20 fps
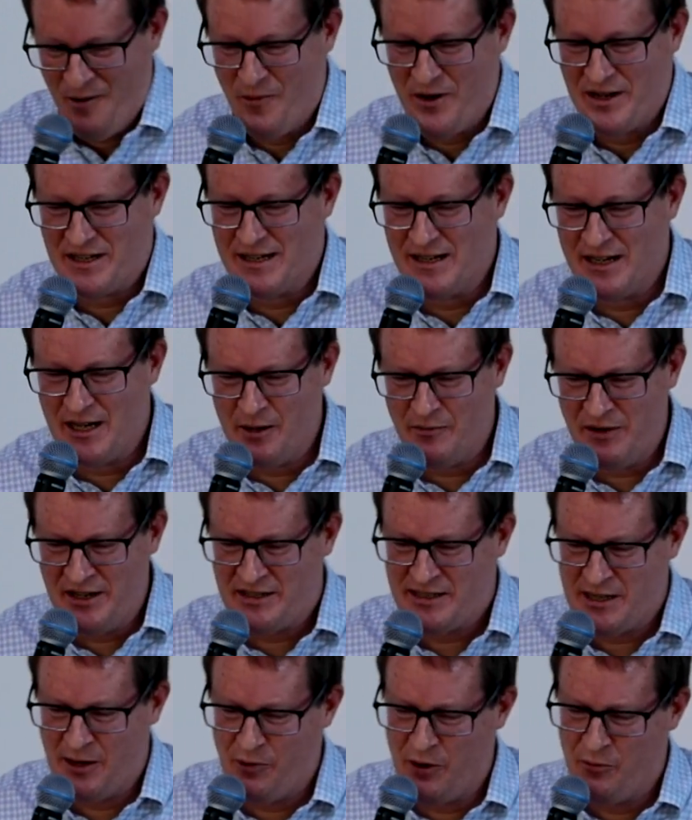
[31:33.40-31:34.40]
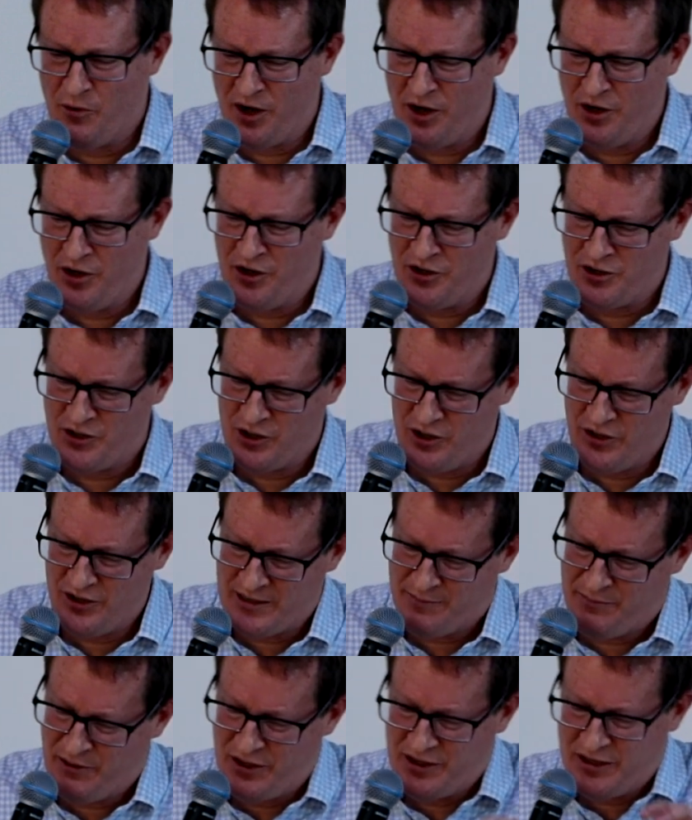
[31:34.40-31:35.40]
we deliberately said we wanted to do
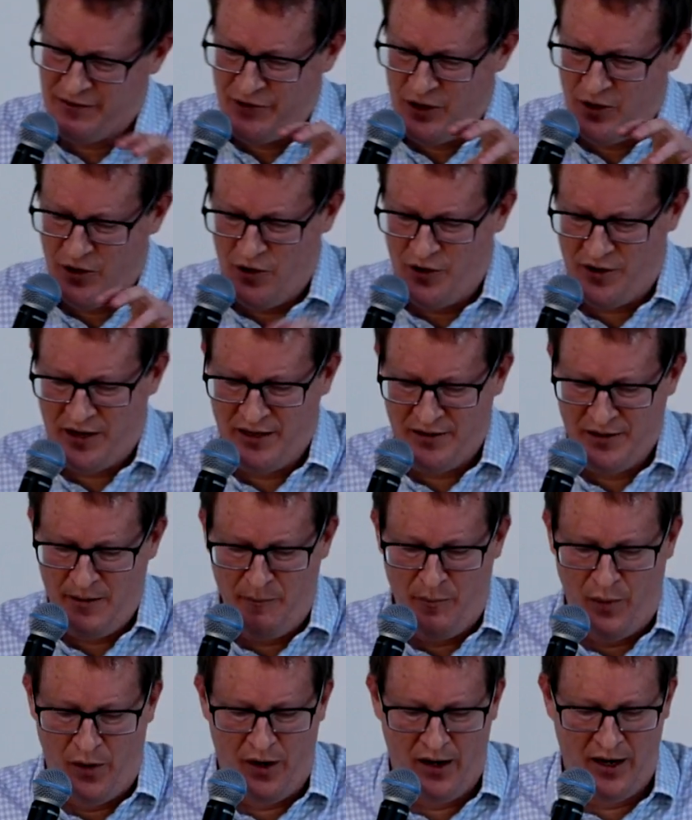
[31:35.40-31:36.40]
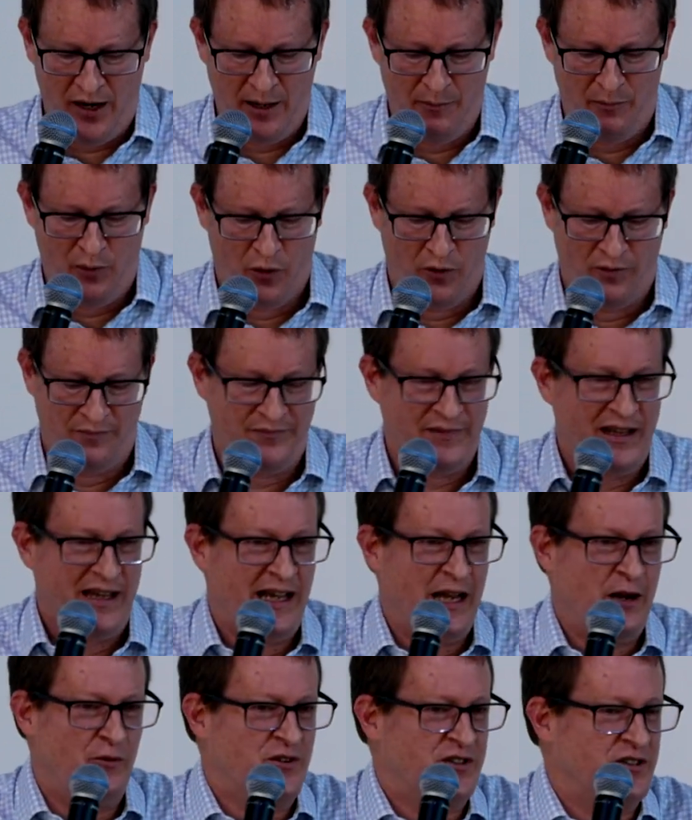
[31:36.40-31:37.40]
this because if you look in the Bible,
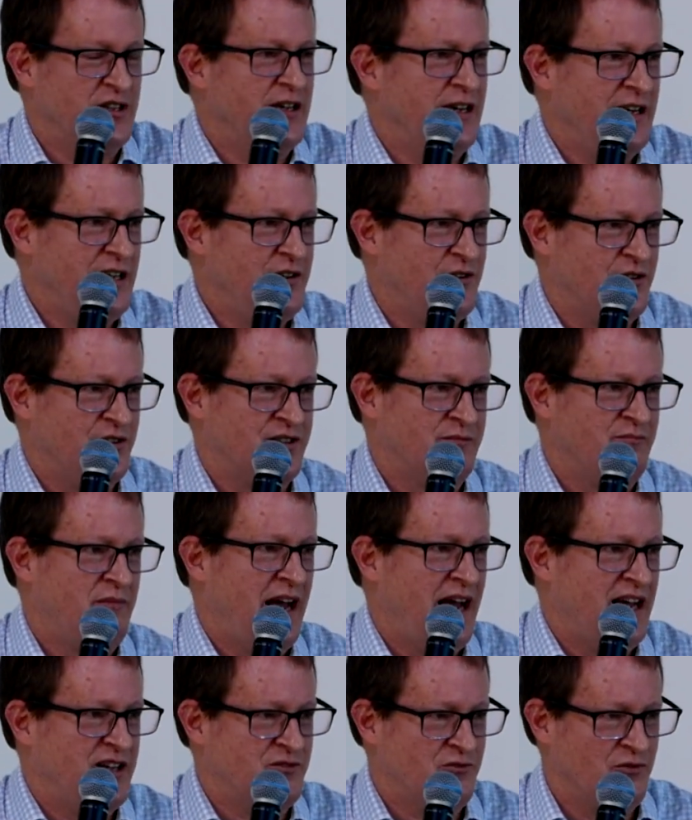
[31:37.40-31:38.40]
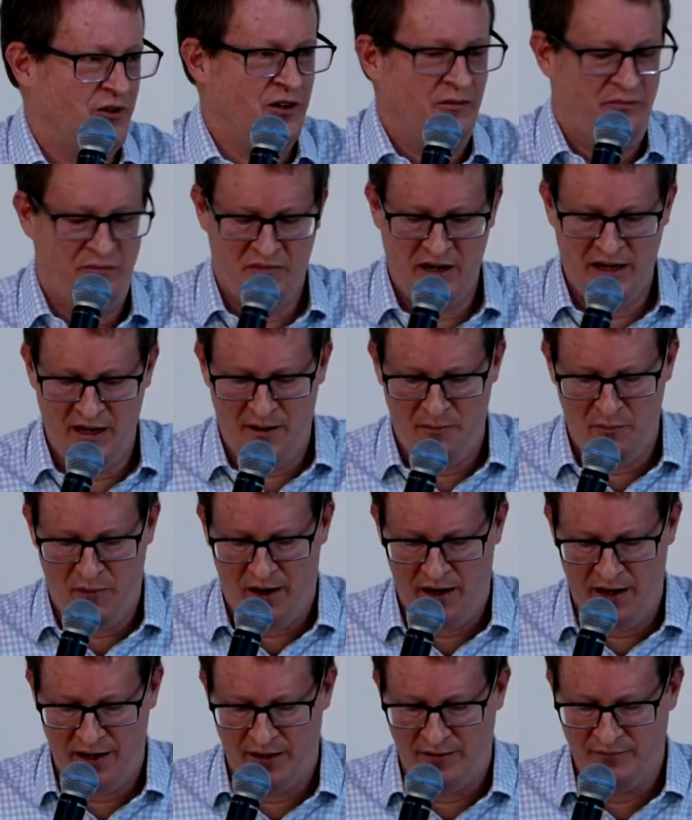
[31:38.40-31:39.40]
it was the leaders Ezra,
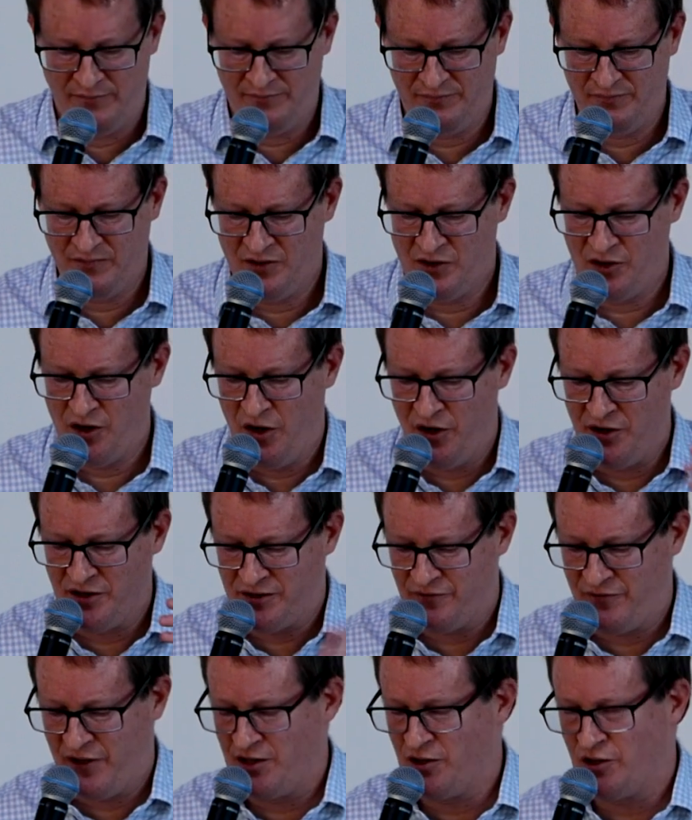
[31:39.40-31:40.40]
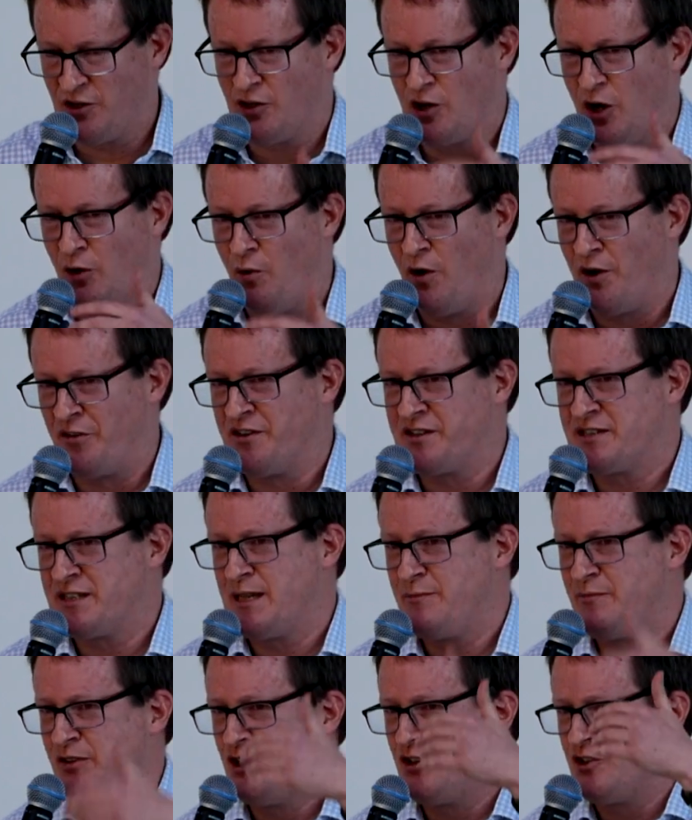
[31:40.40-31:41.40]
Nehemiah, Jehoshaphat, you could go on. The
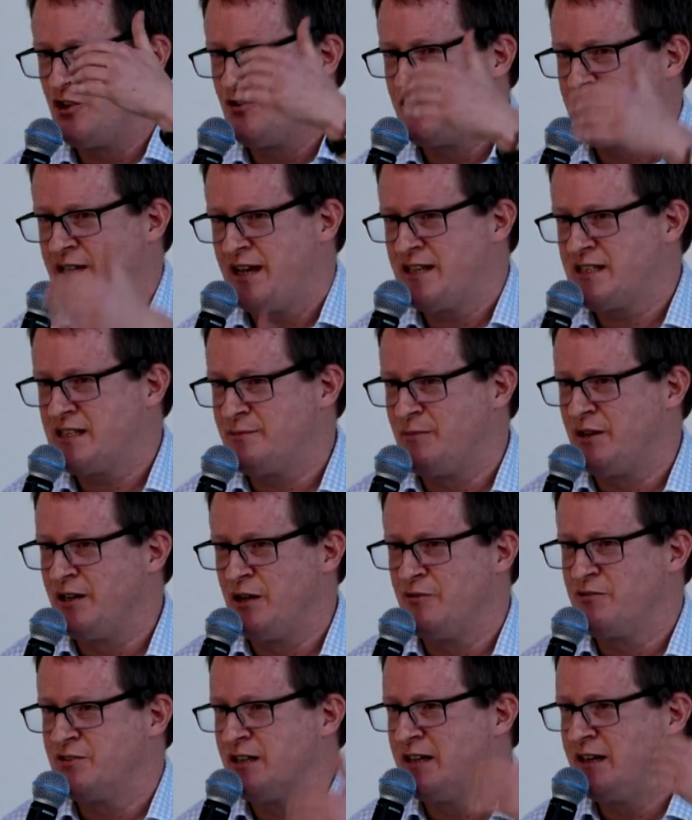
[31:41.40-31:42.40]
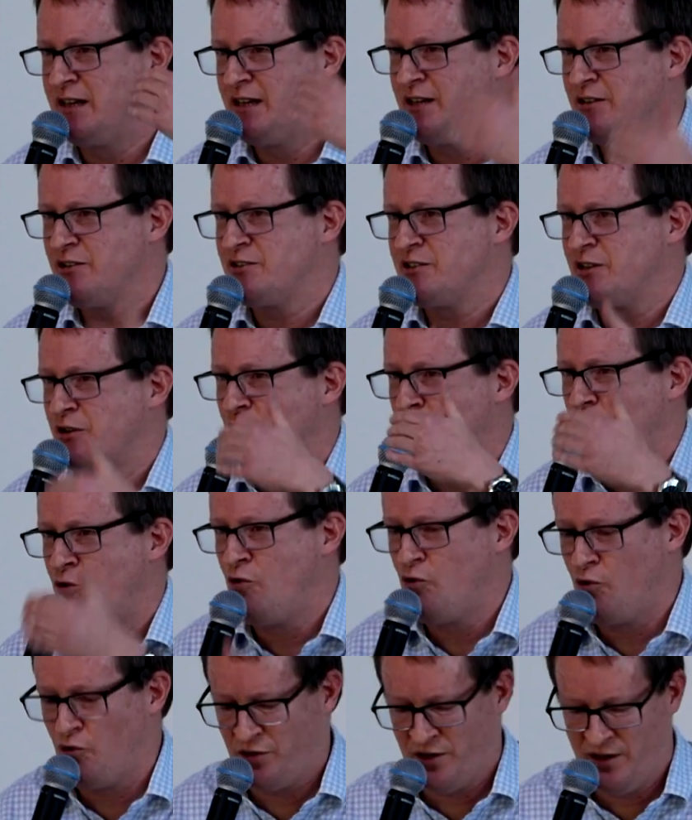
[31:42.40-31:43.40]
same in the New Testament, it was the leaders that
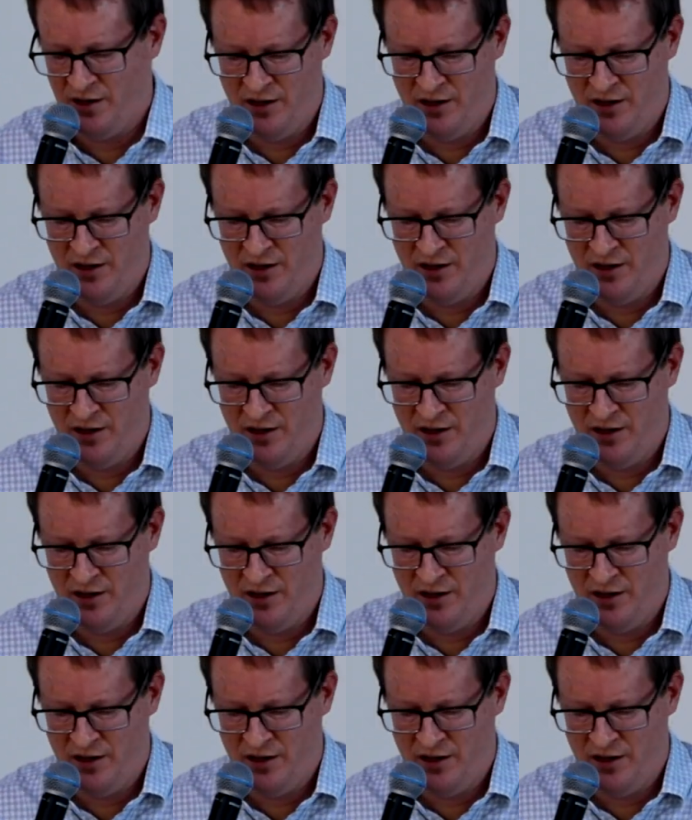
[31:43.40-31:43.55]
called